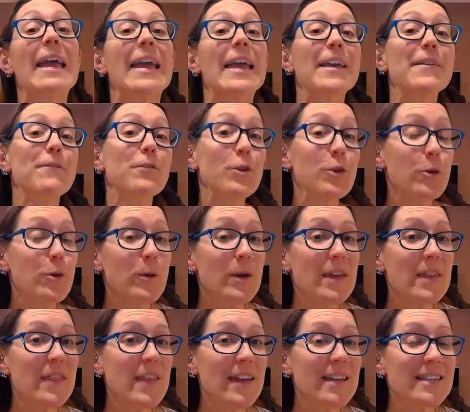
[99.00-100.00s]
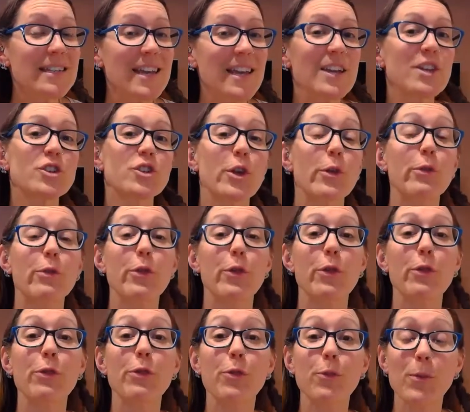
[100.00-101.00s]
If you can then teach the
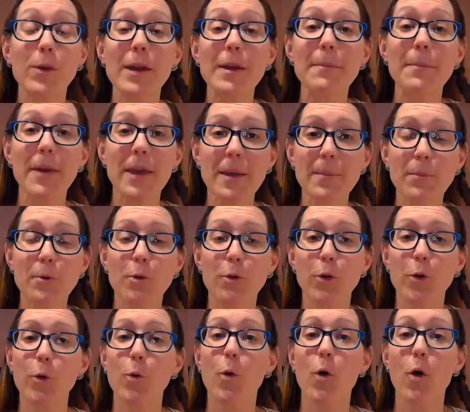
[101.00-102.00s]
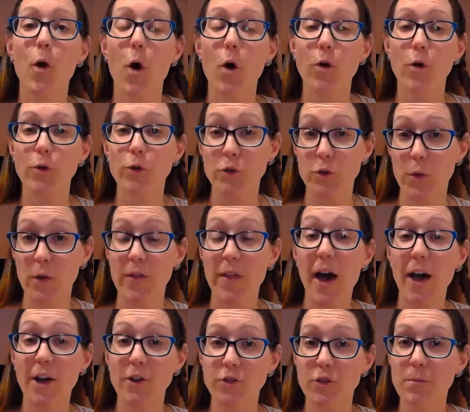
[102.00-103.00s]
3 people who are doing the
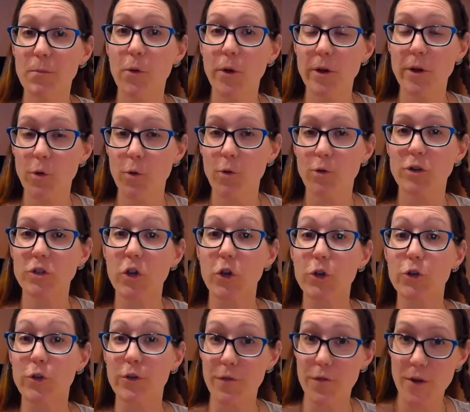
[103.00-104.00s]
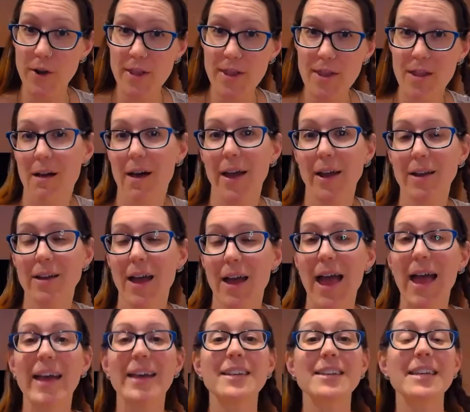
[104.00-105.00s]
100-point orders on your front line
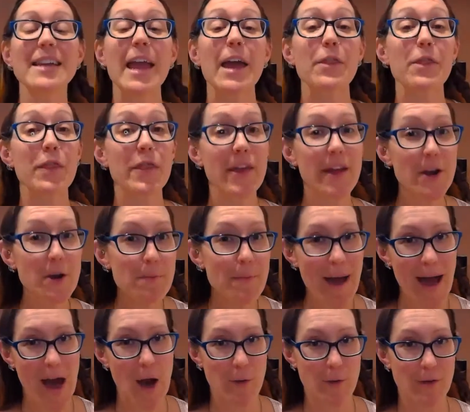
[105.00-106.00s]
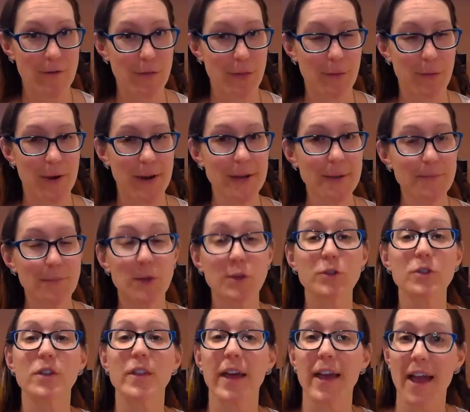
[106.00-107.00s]
to get their Power of 3,
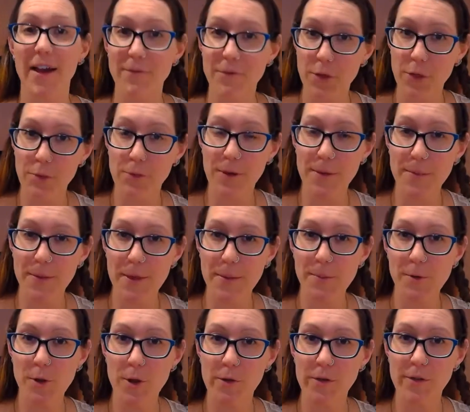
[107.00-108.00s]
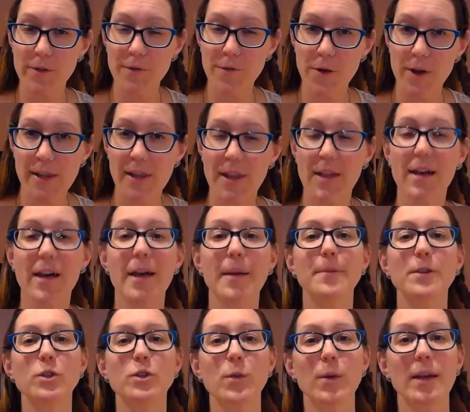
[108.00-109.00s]
so they have the 3 people on their front line
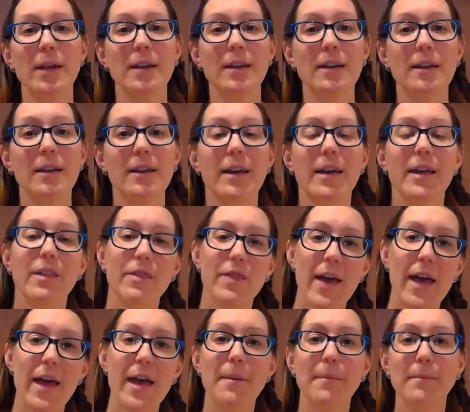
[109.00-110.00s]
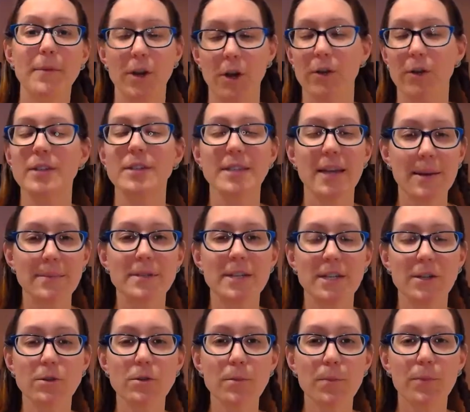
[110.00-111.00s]
between them, the same
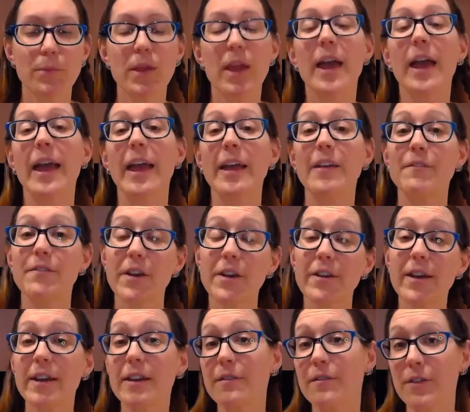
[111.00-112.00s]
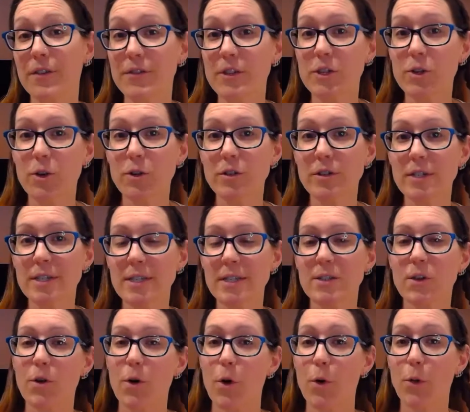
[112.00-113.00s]
deal. If they're getting $50,
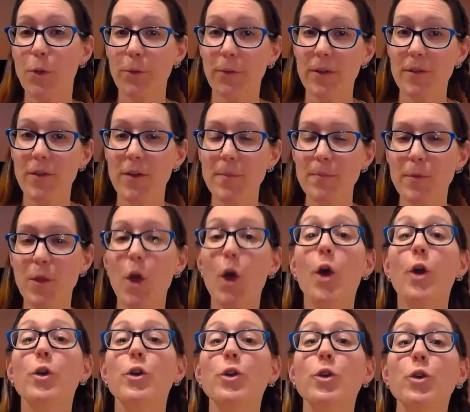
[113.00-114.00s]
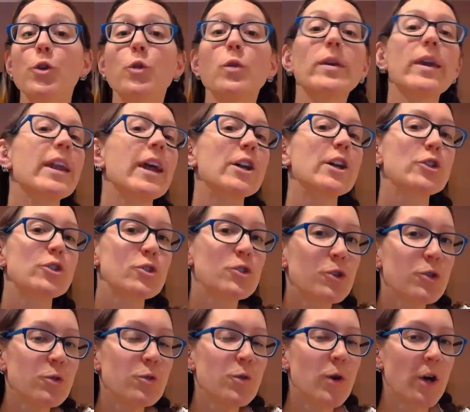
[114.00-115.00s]
all 3 of them, you get a
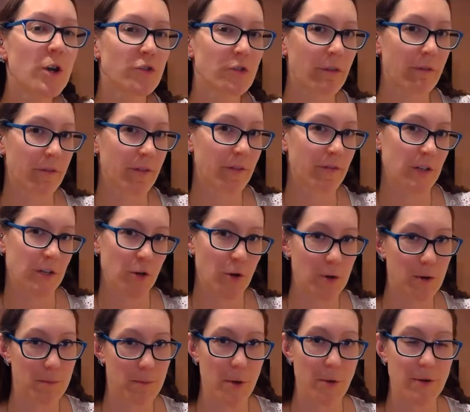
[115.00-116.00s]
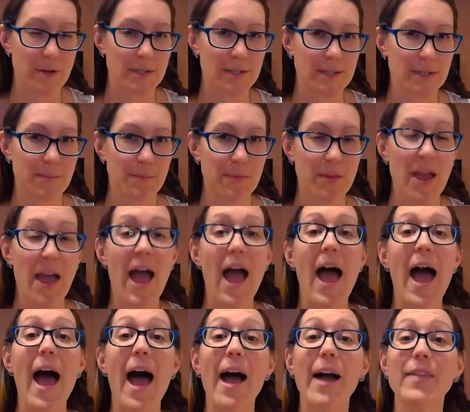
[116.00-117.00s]
$250 bonus.
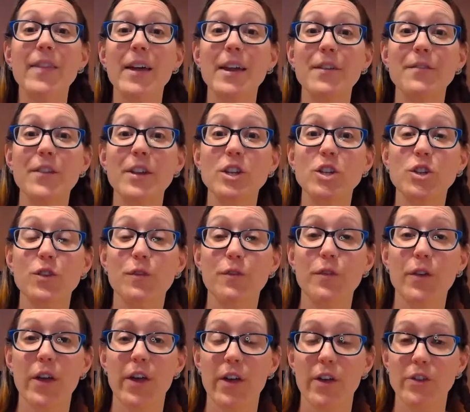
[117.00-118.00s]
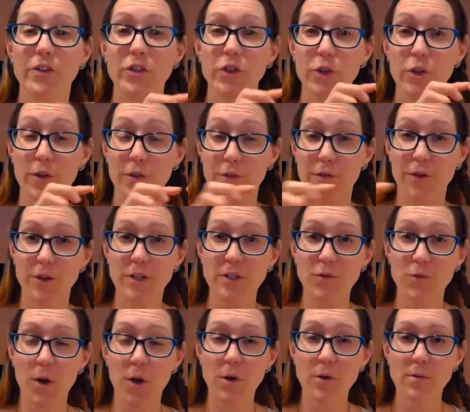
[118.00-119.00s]
And then so your
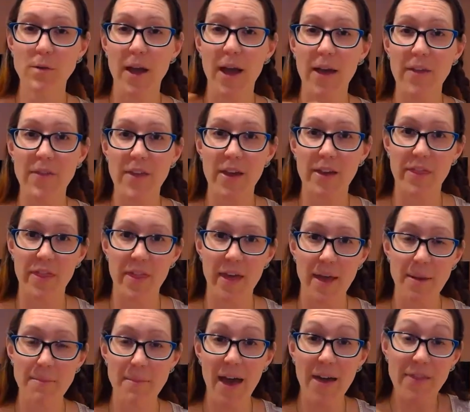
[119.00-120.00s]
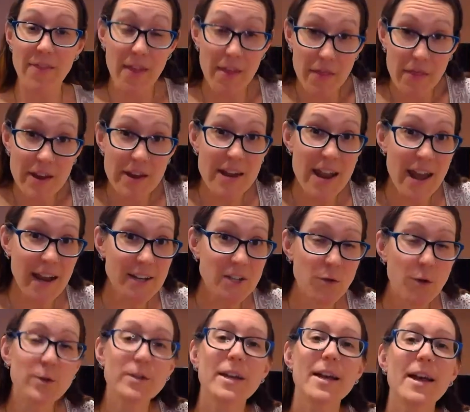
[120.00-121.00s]
first row, and then them, and then the next
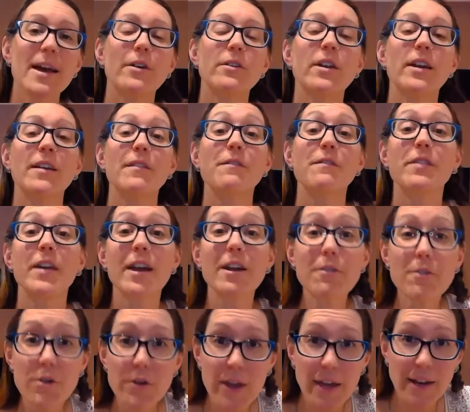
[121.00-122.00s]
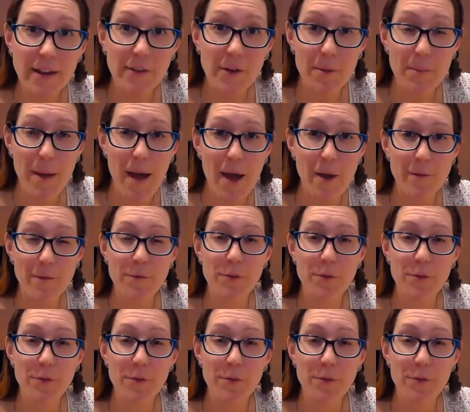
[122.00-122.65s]
row down, if they're all getting their Power